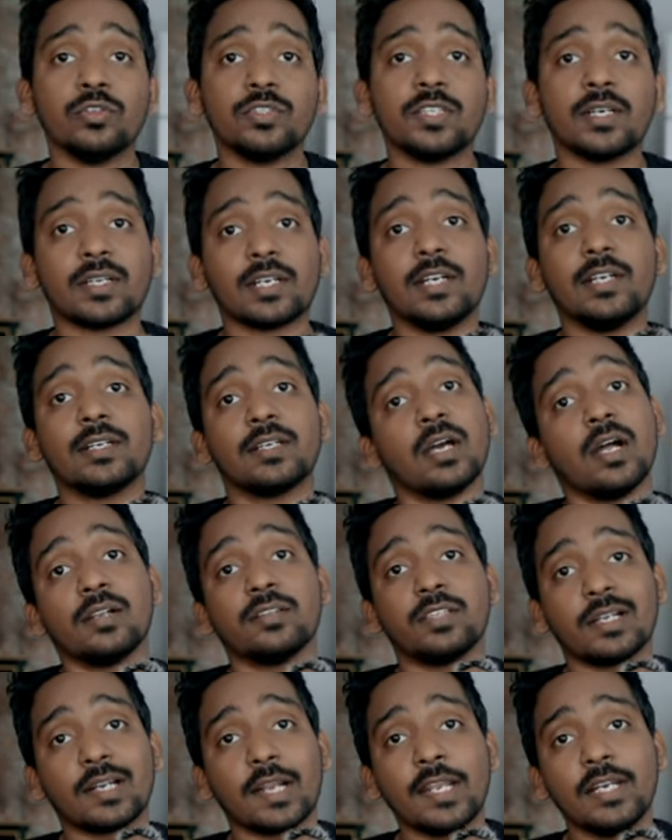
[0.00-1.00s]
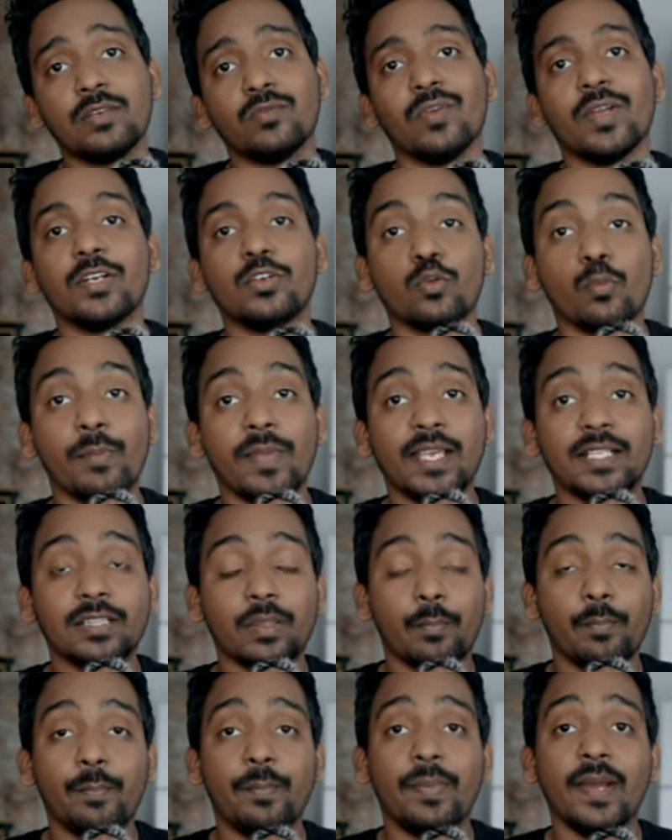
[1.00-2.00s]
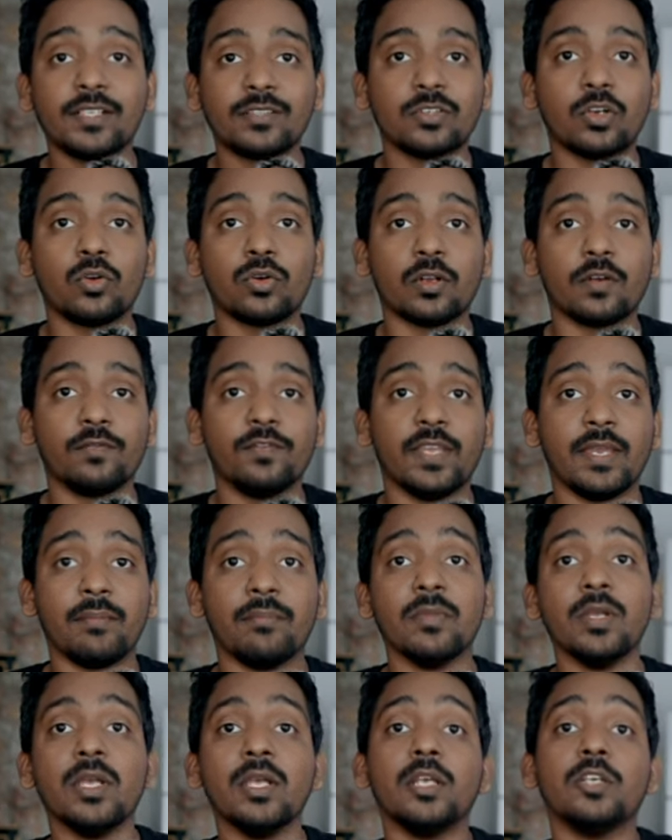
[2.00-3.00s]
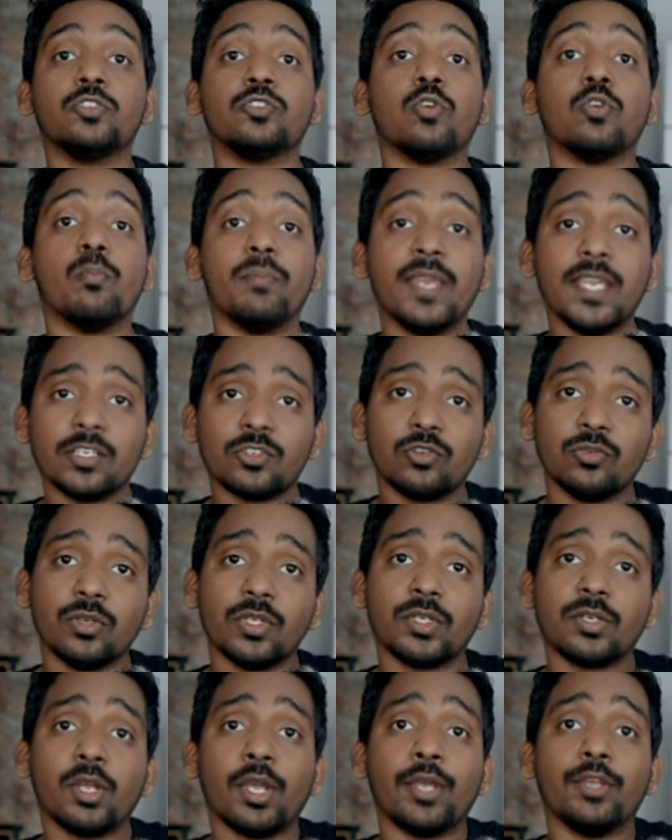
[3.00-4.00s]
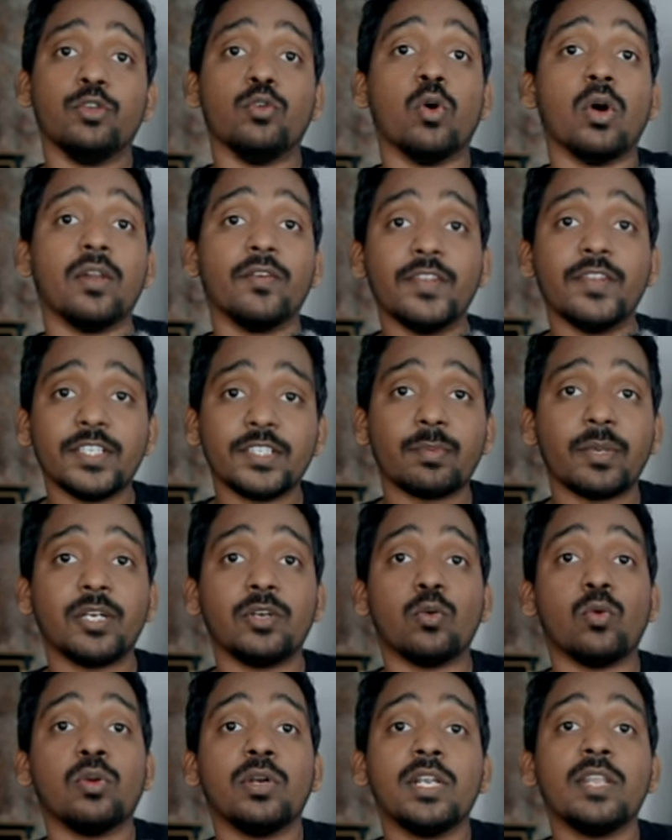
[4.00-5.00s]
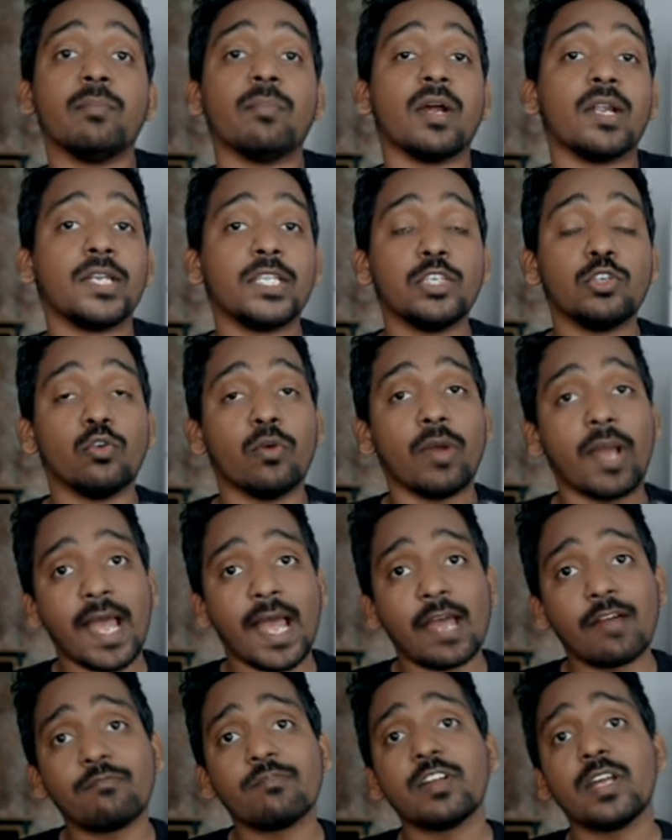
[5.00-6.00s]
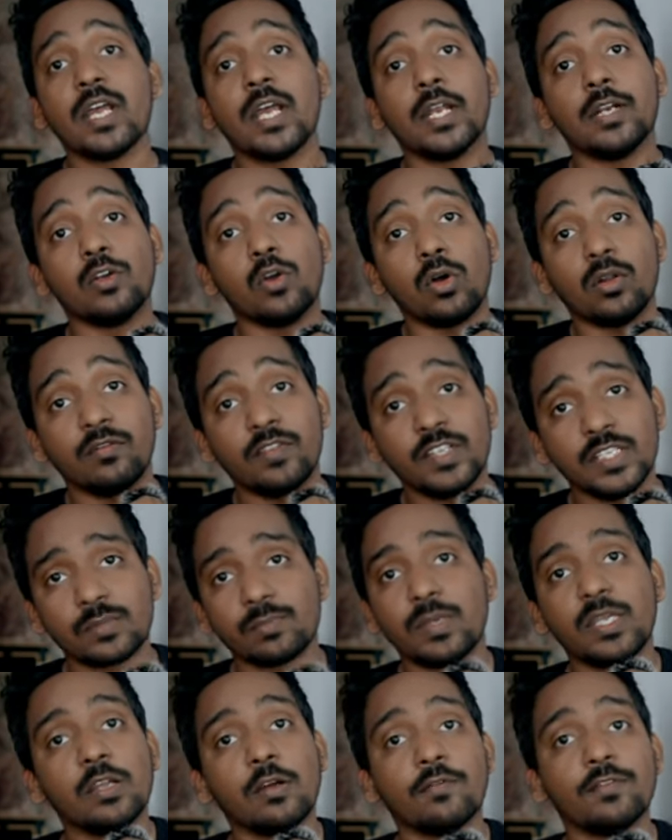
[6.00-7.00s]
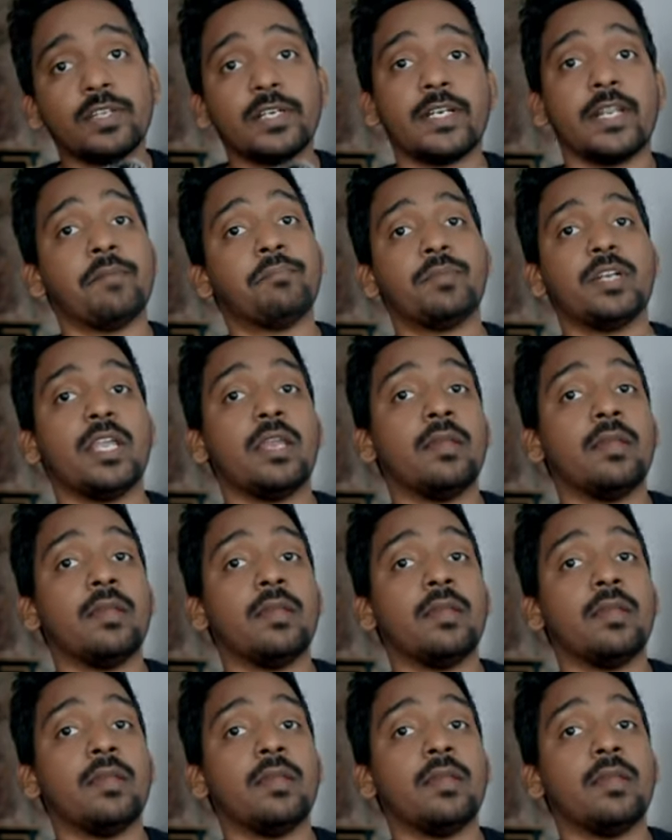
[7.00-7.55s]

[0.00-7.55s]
use the credit card the right way to make the best out of them. So make sure you always spend only money you have and always pay off the debt